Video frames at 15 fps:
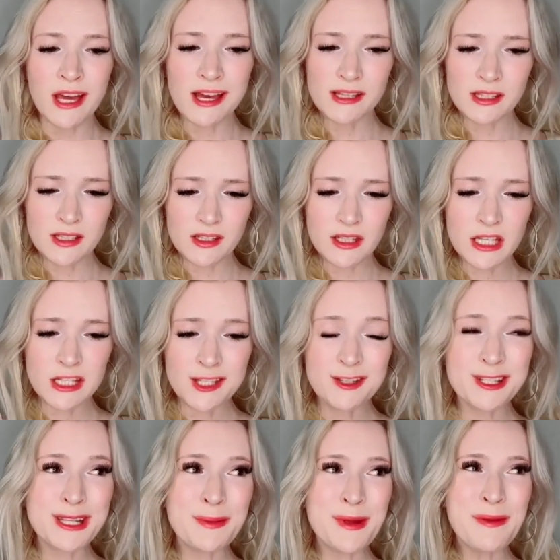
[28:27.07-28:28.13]
Yes, this
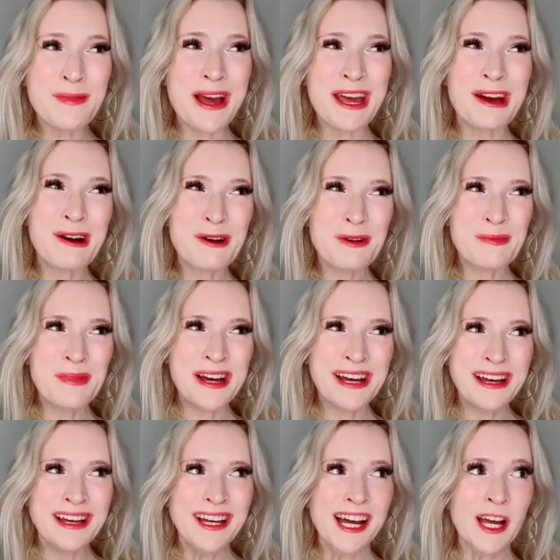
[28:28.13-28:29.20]
used to be my home.
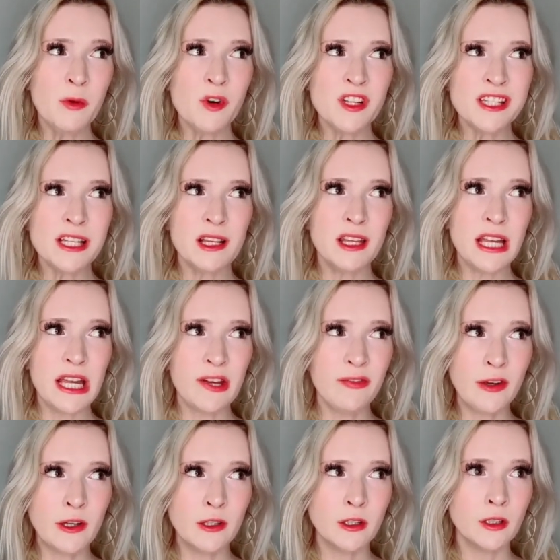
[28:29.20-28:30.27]
I want to leave.